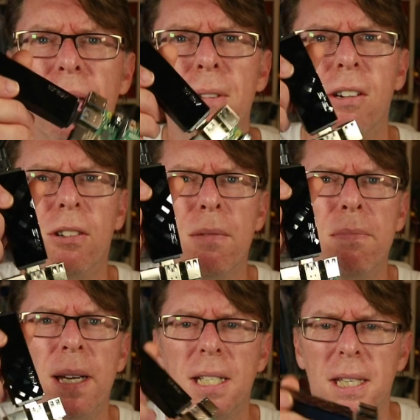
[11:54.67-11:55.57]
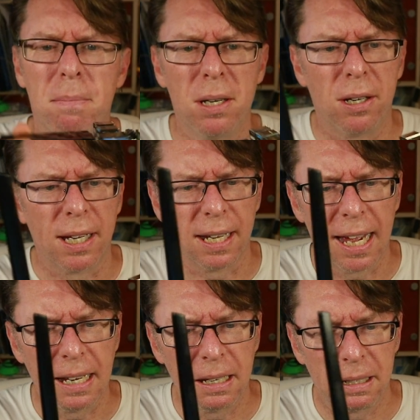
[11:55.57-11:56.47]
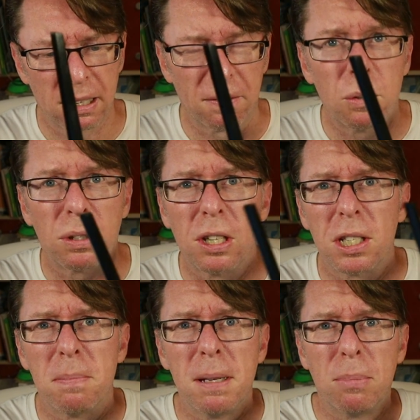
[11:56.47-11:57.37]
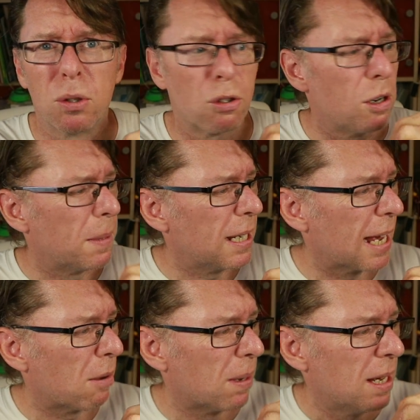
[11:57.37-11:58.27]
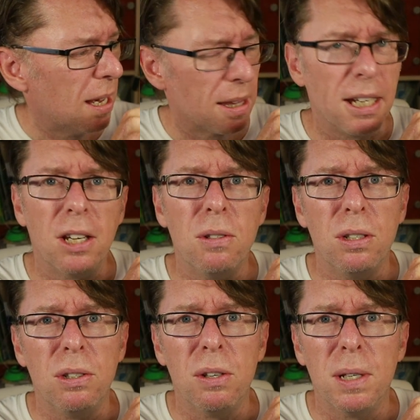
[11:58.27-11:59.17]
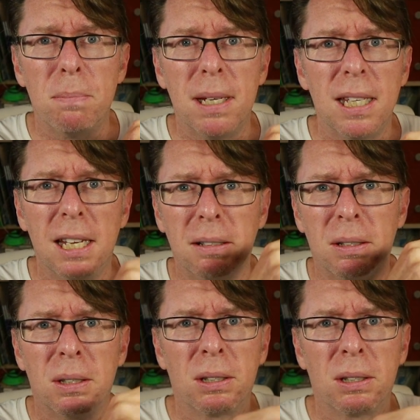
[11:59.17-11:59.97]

as well compared to the Pi, and of course lots of people strip these out. They don't use USB, they